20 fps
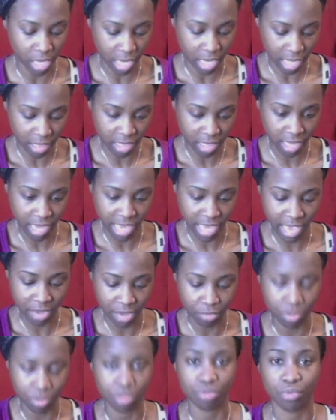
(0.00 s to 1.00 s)
I think I had
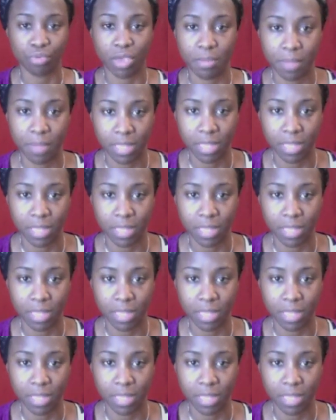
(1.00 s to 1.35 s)
on 3 in my